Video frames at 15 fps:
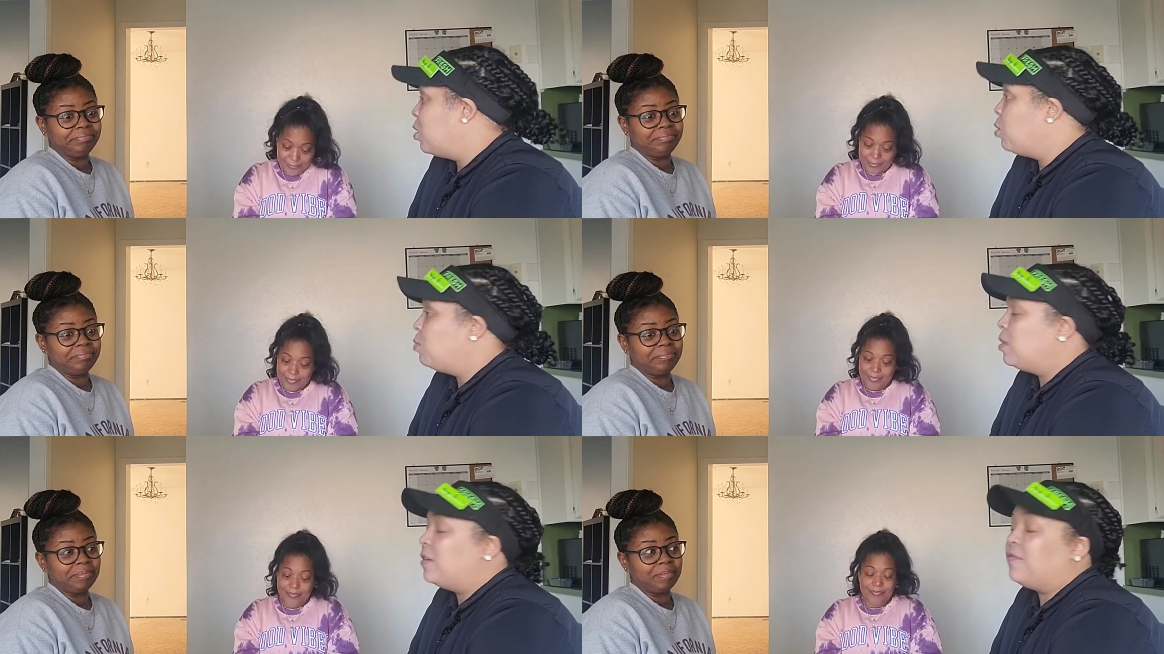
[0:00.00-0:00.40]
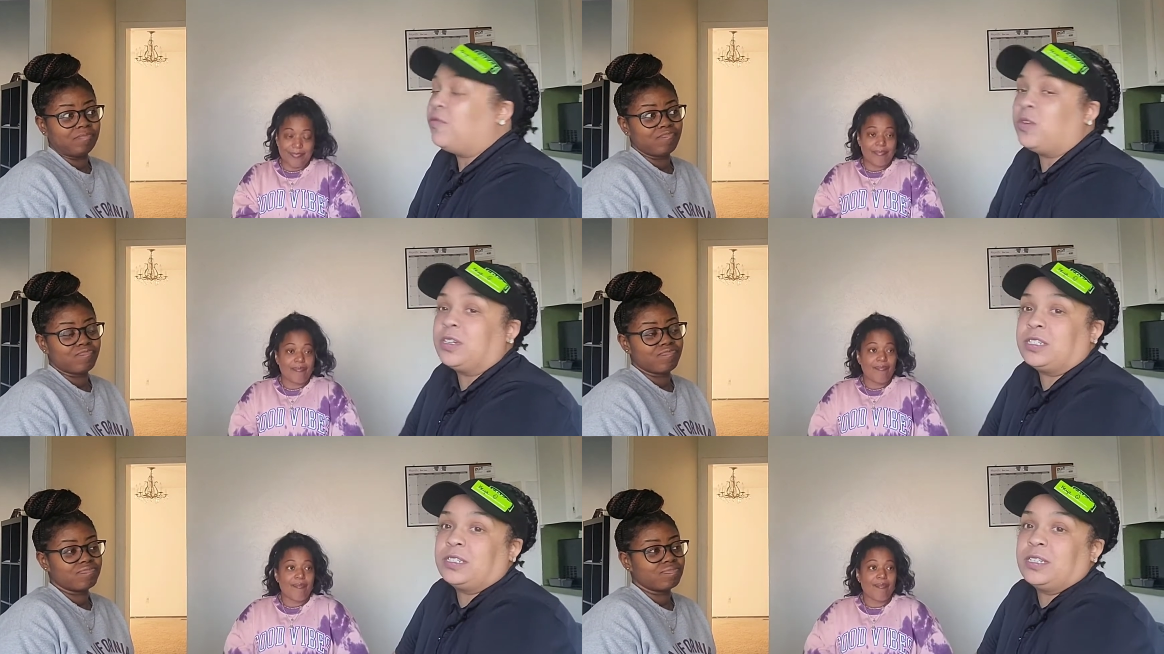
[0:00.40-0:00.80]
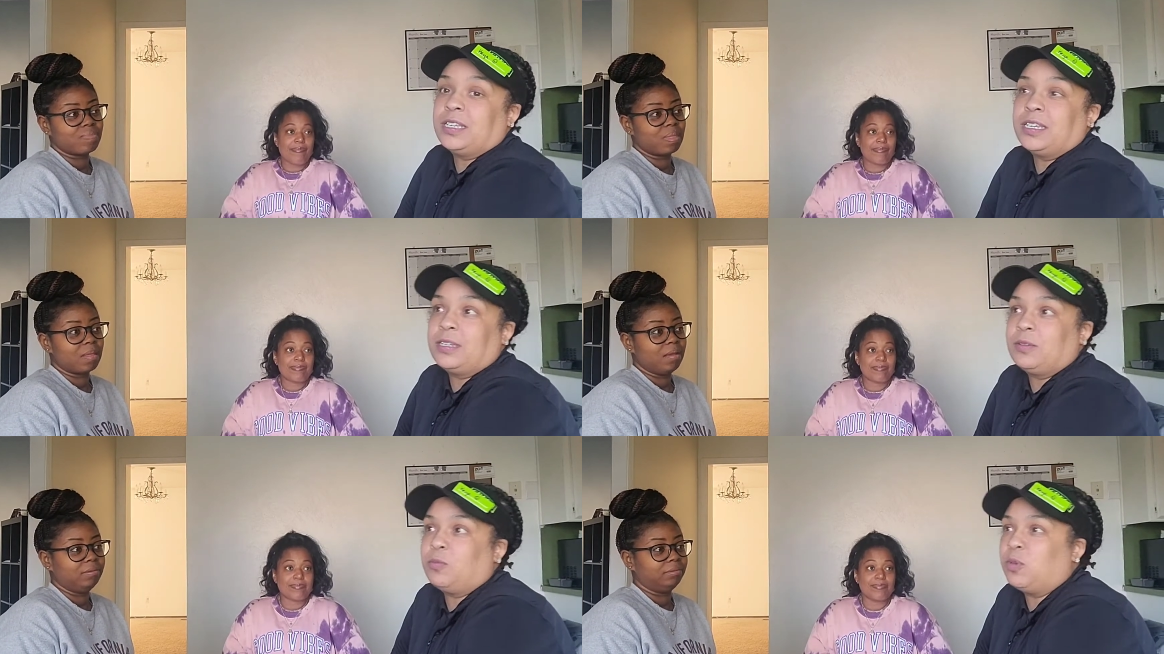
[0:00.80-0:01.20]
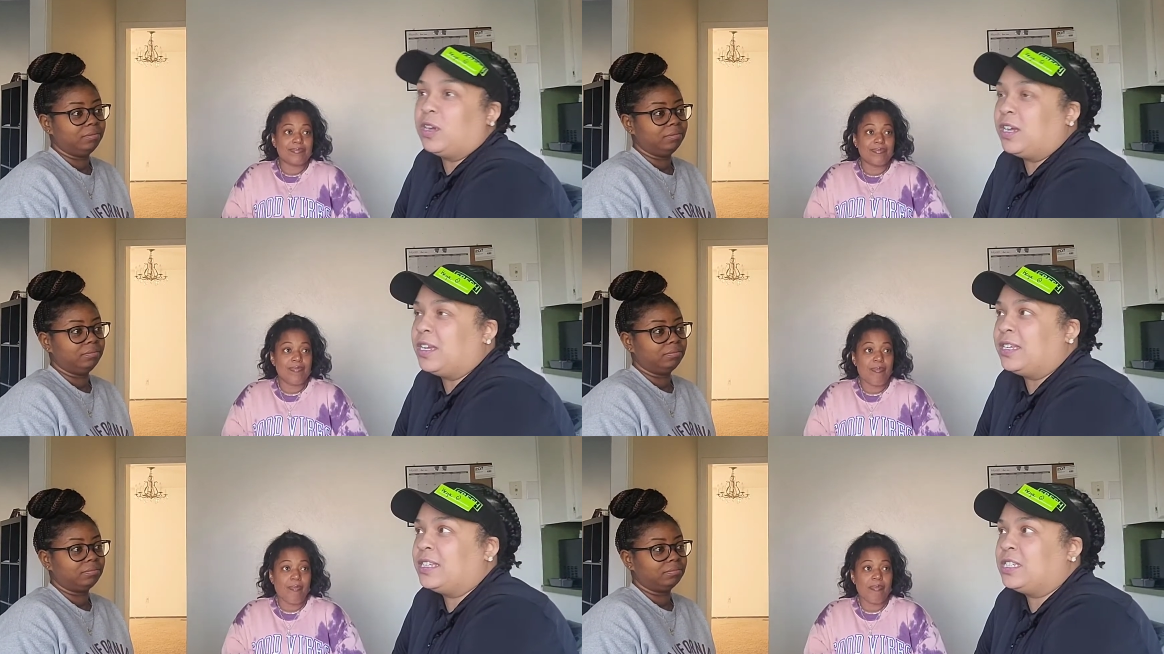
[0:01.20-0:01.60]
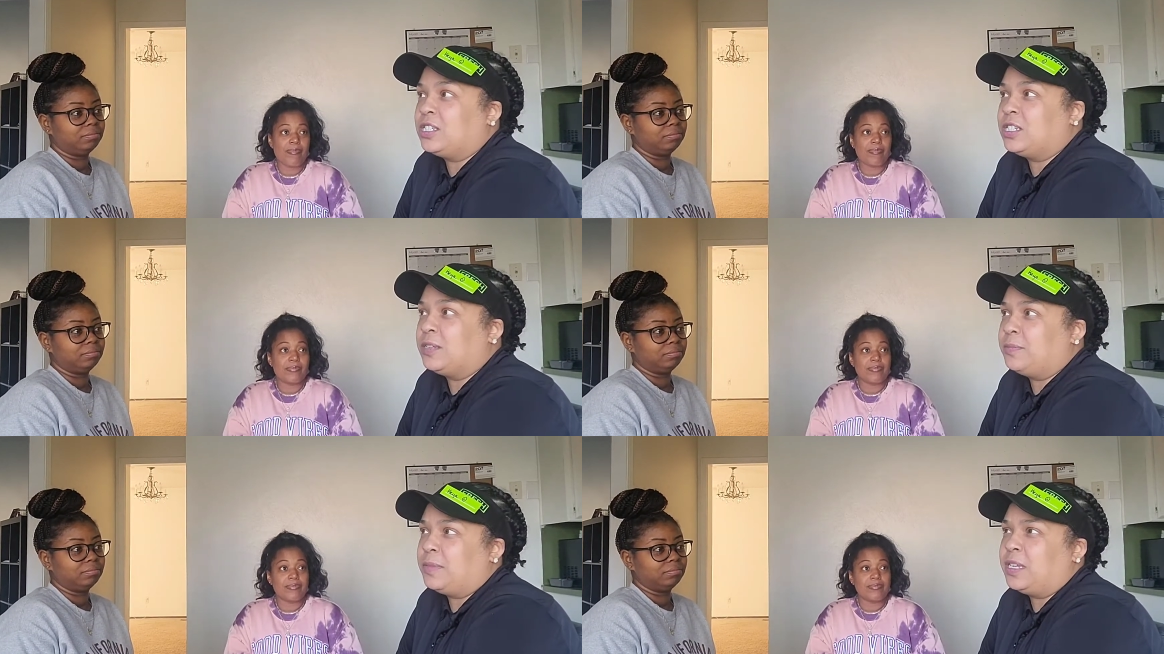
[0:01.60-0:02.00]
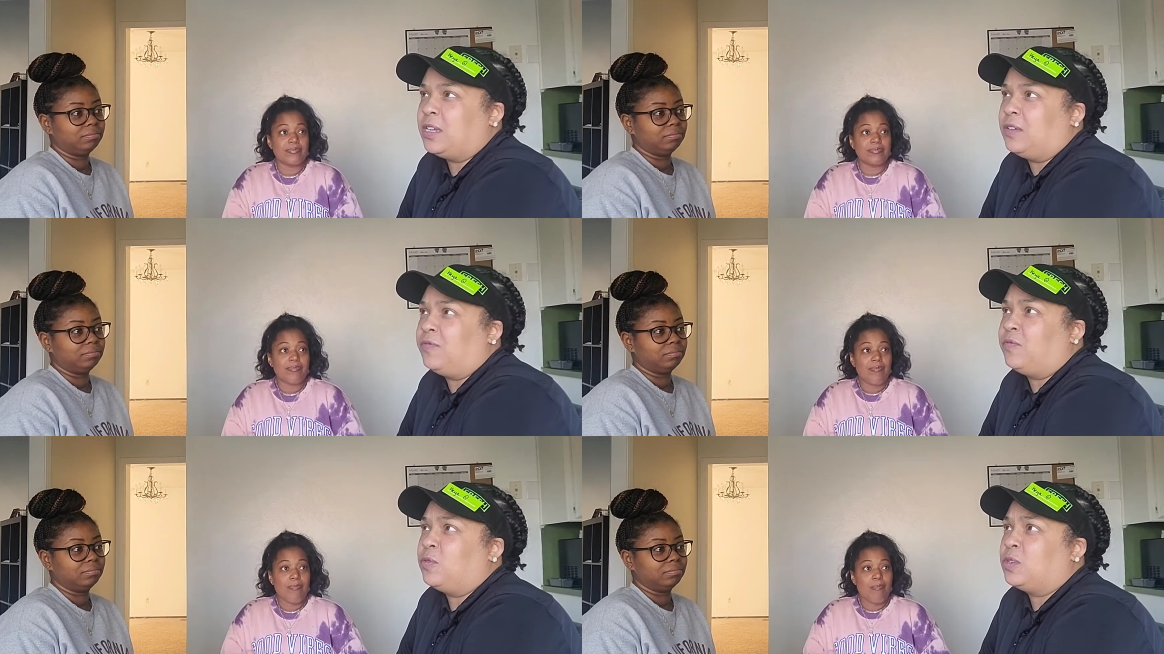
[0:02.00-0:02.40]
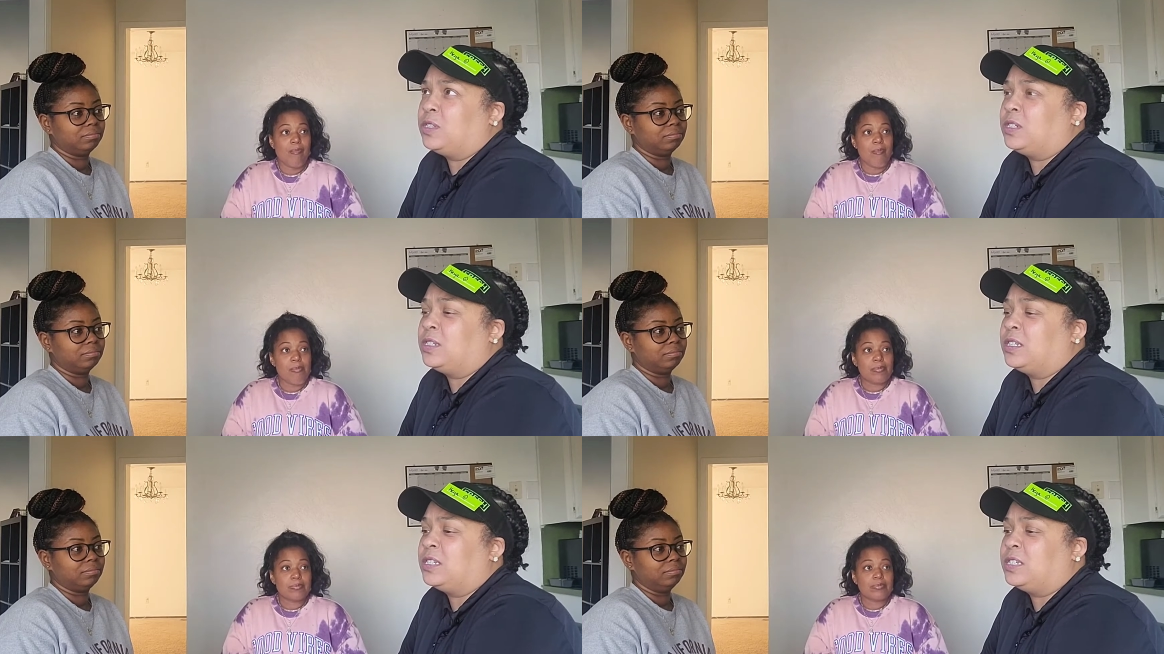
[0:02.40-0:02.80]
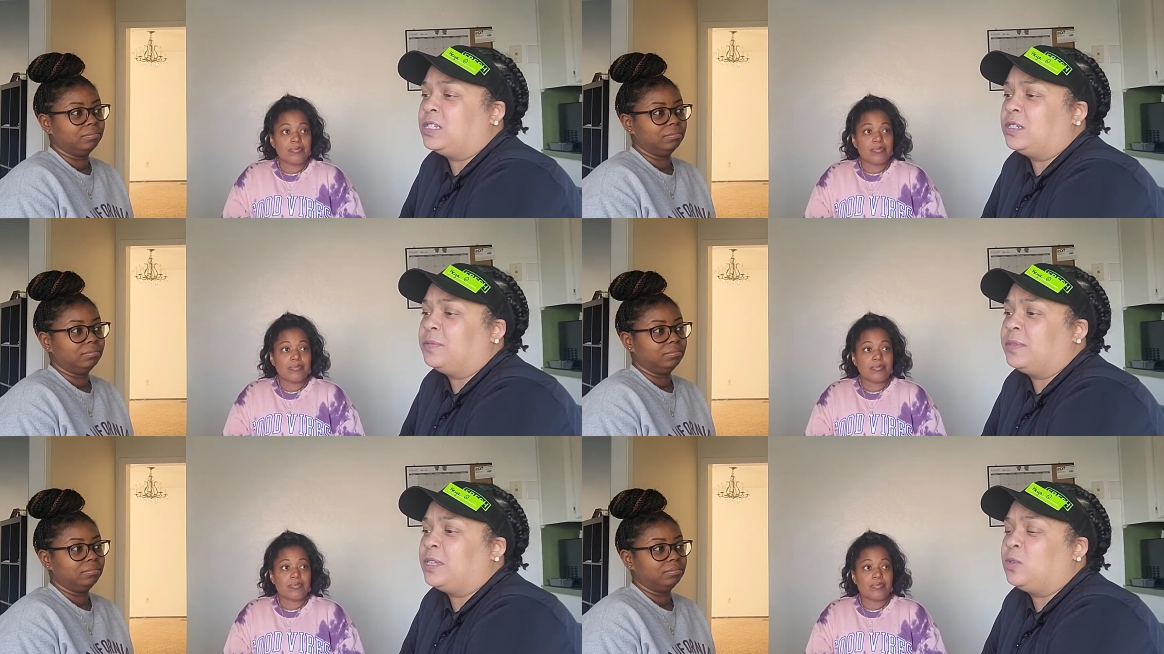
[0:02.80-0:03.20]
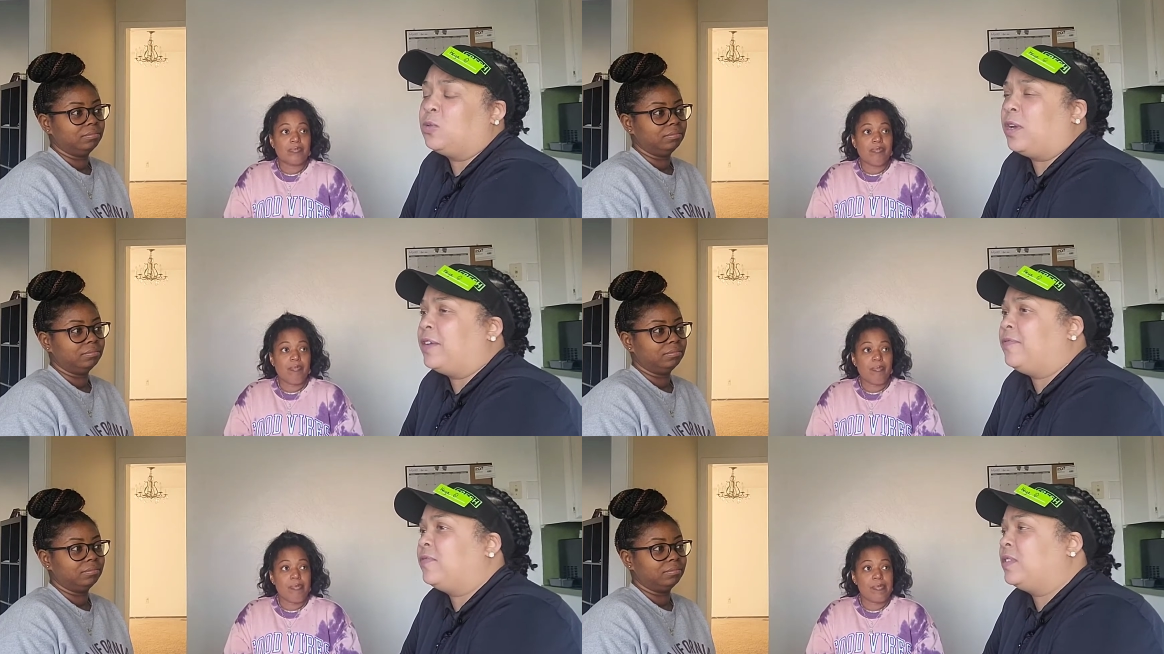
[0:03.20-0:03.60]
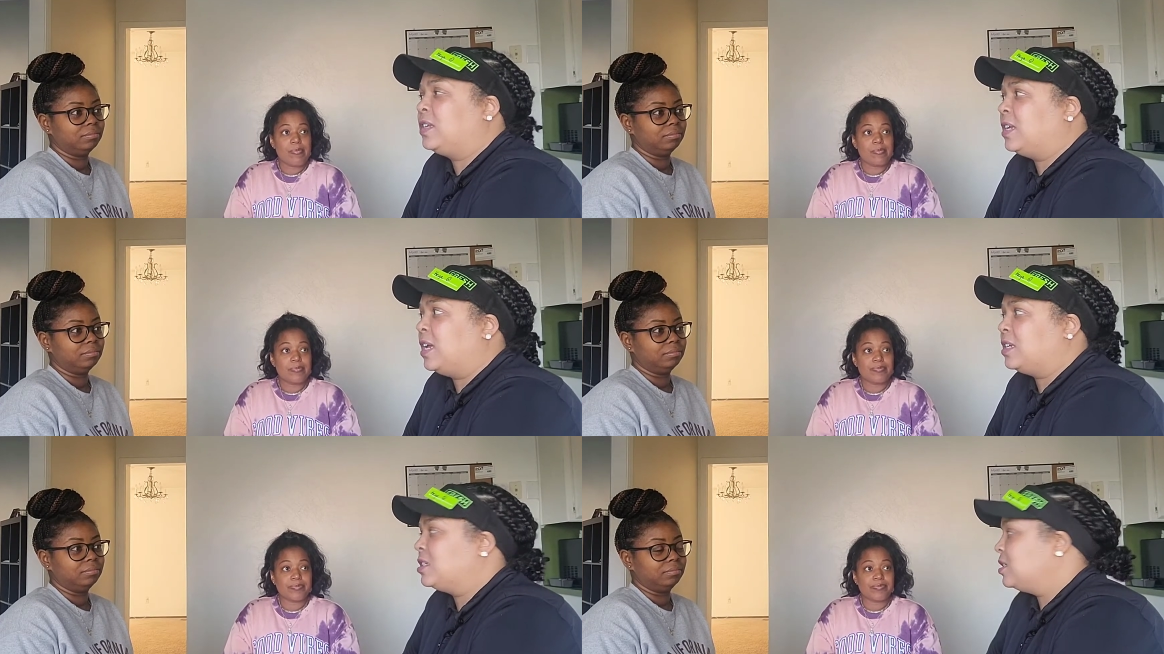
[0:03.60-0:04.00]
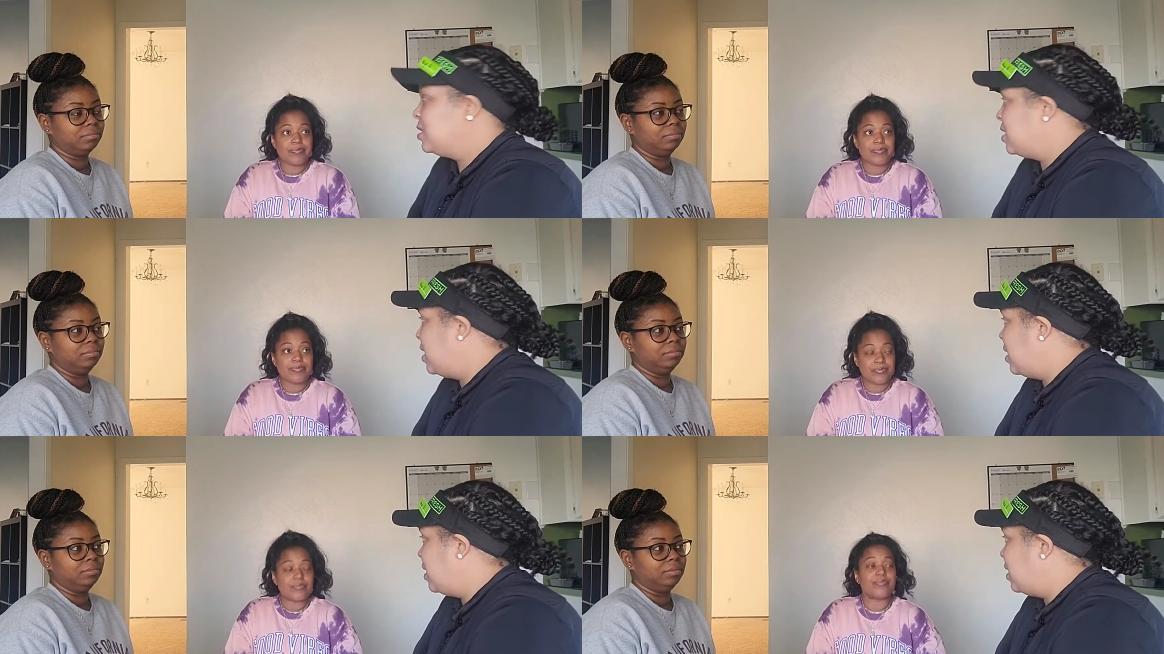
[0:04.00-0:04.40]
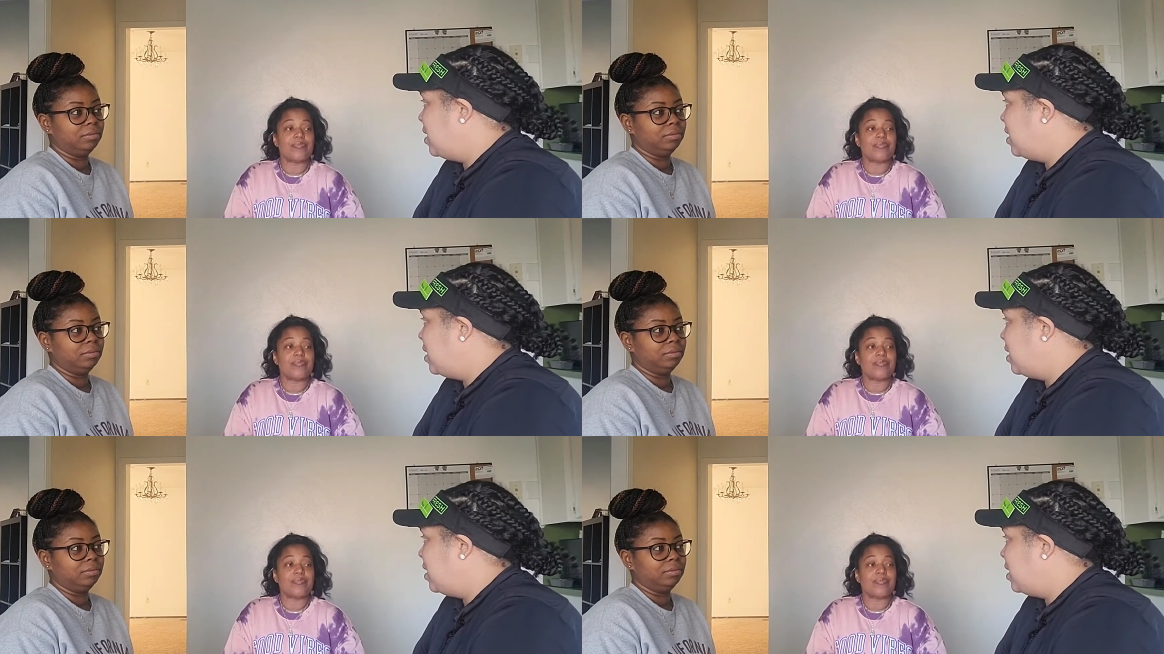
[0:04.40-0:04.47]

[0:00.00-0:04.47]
Speaker 1: Well, unfortunately, well, it should be unfortunately, it should be gratefully, I should say.